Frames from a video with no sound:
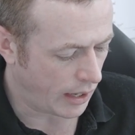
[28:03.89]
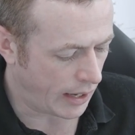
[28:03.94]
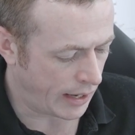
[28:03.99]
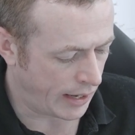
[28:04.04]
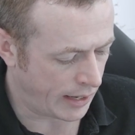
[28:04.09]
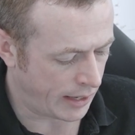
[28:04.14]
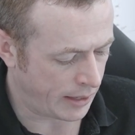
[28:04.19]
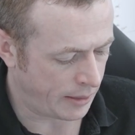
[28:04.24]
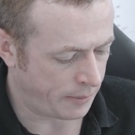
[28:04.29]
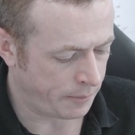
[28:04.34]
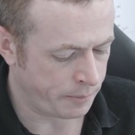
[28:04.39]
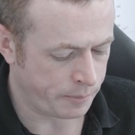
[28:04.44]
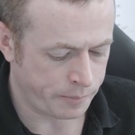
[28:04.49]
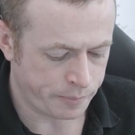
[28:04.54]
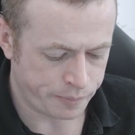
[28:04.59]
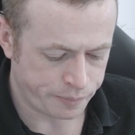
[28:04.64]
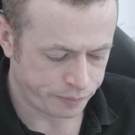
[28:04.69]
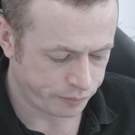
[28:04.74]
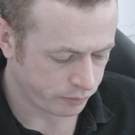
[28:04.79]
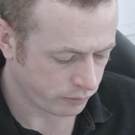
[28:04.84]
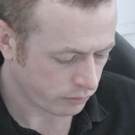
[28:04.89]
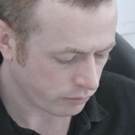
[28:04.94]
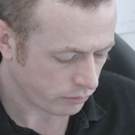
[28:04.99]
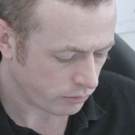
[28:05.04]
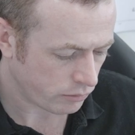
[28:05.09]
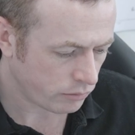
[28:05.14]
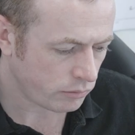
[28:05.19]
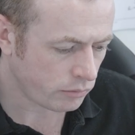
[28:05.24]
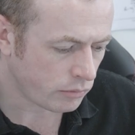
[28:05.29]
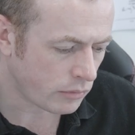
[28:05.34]
Um,
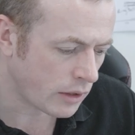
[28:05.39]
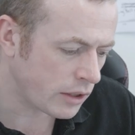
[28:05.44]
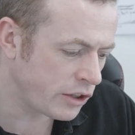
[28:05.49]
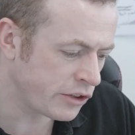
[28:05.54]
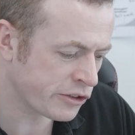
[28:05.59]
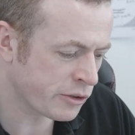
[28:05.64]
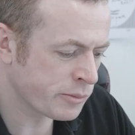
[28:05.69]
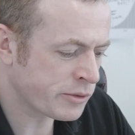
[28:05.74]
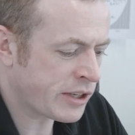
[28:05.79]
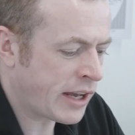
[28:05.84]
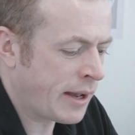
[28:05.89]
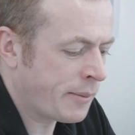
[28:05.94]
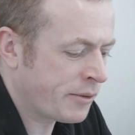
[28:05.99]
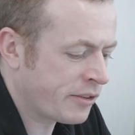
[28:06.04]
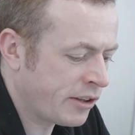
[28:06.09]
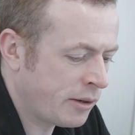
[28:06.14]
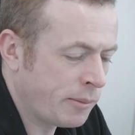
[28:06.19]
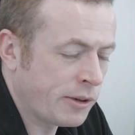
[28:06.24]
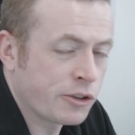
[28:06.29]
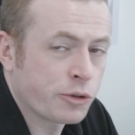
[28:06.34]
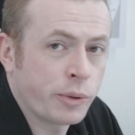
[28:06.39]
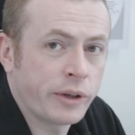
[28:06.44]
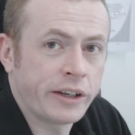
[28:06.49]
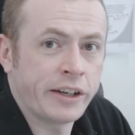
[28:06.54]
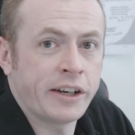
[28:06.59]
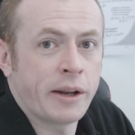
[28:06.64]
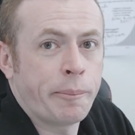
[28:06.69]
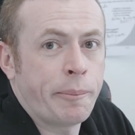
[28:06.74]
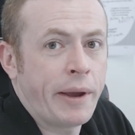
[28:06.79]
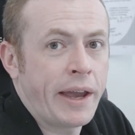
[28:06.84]
you sometimes see me
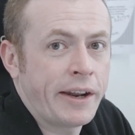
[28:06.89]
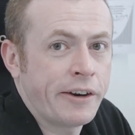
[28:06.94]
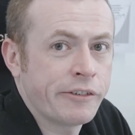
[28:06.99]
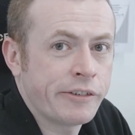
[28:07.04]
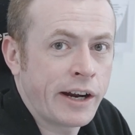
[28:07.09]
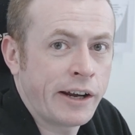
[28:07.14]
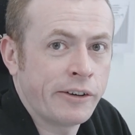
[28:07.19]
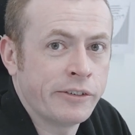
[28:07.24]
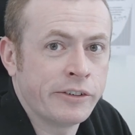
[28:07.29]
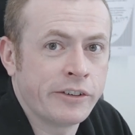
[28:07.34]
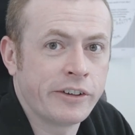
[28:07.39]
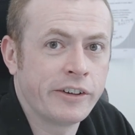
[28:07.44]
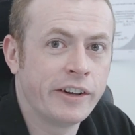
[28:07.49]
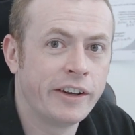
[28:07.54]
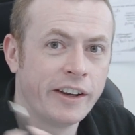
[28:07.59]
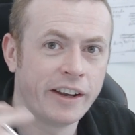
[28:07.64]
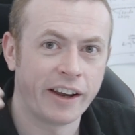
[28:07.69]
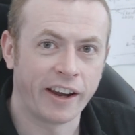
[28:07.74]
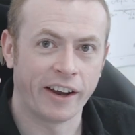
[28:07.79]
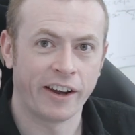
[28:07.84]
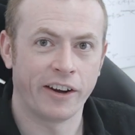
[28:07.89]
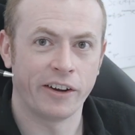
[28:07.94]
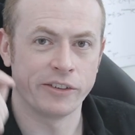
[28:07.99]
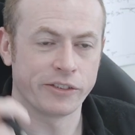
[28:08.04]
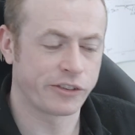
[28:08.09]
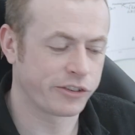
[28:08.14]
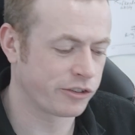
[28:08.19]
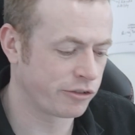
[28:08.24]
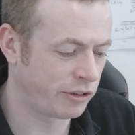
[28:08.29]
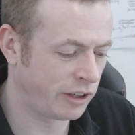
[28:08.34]
twiddling a pen around uh,
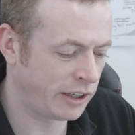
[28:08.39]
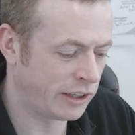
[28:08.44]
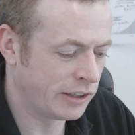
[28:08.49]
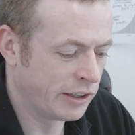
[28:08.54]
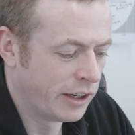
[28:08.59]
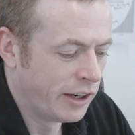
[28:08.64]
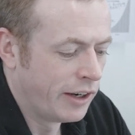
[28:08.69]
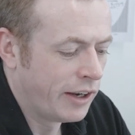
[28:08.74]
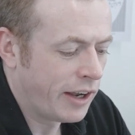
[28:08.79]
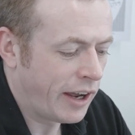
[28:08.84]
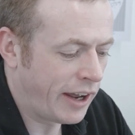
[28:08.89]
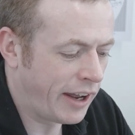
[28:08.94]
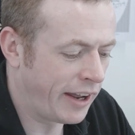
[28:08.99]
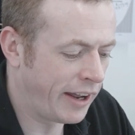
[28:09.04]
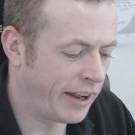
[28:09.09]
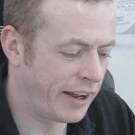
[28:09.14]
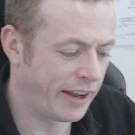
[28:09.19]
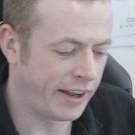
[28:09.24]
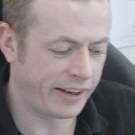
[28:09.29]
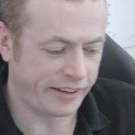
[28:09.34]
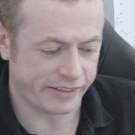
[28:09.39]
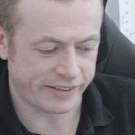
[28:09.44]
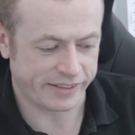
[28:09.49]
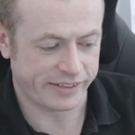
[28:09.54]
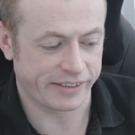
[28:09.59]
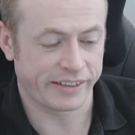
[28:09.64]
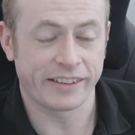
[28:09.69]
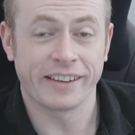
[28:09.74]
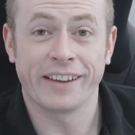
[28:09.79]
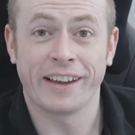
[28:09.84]
on screen. Uh,
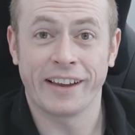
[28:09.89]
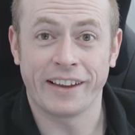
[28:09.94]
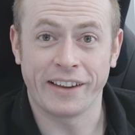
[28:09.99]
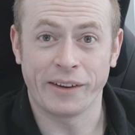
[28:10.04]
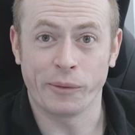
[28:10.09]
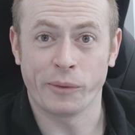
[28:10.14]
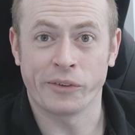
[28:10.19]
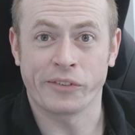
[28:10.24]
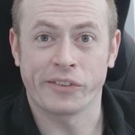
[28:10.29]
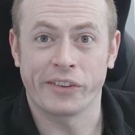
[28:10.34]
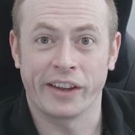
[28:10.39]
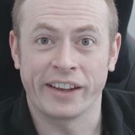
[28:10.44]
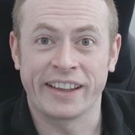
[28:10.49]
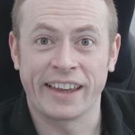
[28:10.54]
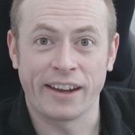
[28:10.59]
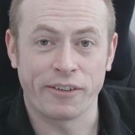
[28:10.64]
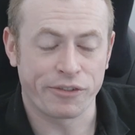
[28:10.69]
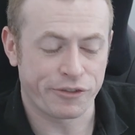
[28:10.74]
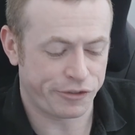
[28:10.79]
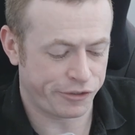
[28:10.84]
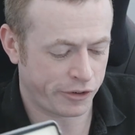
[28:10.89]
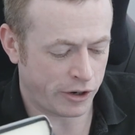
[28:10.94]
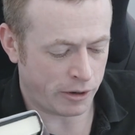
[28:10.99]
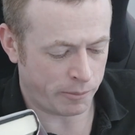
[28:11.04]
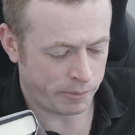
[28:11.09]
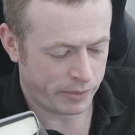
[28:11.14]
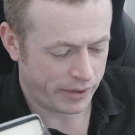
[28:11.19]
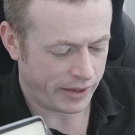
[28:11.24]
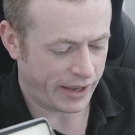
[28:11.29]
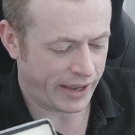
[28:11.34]
it's, it, it was a gift
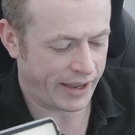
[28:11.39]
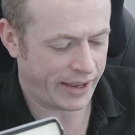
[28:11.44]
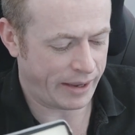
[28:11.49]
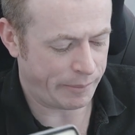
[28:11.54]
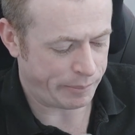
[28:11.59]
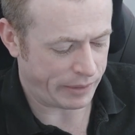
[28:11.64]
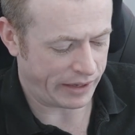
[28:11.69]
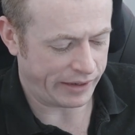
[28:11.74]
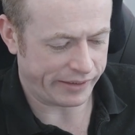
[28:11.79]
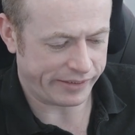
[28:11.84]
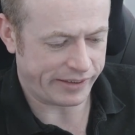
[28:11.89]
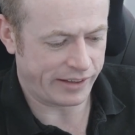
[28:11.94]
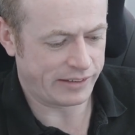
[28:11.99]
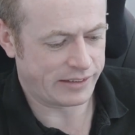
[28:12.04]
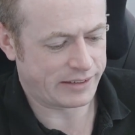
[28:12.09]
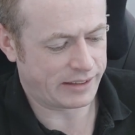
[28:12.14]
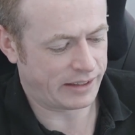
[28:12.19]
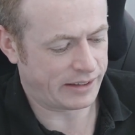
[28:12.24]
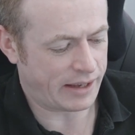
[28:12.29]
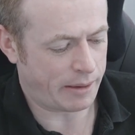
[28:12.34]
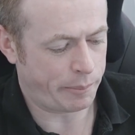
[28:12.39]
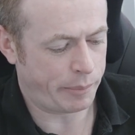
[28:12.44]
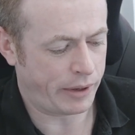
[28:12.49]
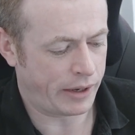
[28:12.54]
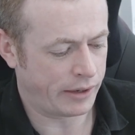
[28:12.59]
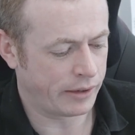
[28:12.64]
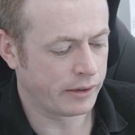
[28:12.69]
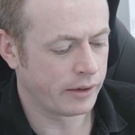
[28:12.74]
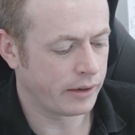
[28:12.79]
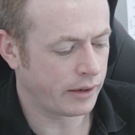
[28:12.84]
from uh, Bennett Sensei, that
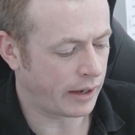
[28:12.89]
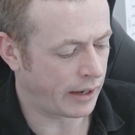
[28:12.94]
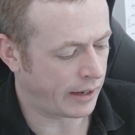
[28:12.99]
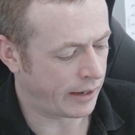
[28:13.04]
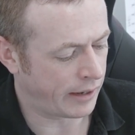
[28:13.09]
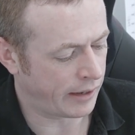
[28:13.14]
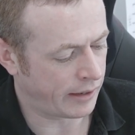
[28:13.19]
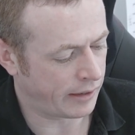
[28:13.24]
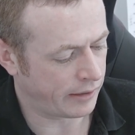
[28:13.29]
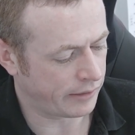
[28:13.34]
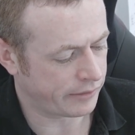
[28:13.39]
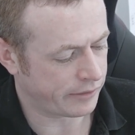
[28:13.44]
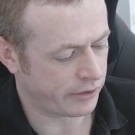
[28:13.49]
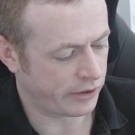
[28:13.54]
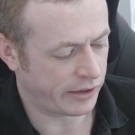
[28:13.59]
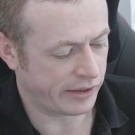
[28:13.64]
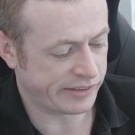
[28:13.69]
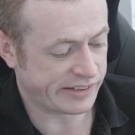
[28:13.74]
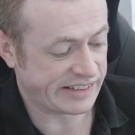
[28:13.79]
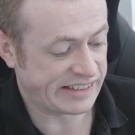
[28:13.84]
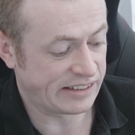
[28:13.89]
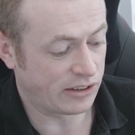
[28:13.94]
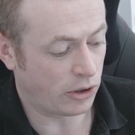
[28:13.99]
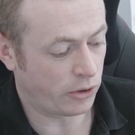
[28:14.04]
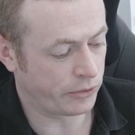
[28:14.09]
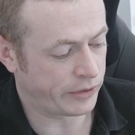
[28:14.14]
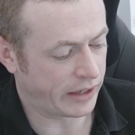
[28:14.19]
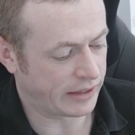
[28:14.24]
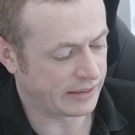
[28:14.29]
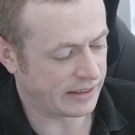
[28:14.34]
pen, uh, so I still
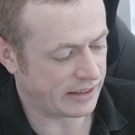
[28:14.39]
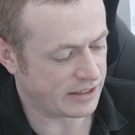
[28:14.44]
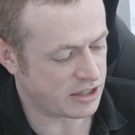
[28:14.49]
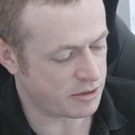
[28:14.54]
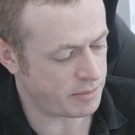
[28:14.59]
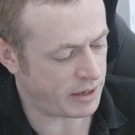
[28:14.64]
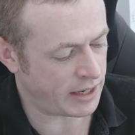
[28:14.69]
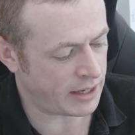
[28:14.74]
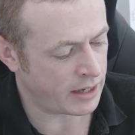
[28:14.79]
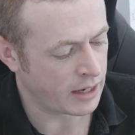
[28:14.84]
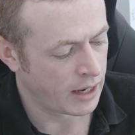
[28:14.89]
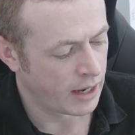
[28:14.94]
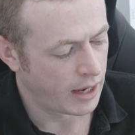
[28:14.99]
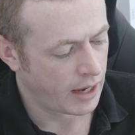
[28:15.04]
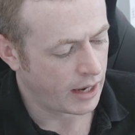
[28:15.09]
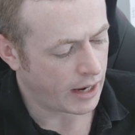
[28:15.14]
hold that dear to me.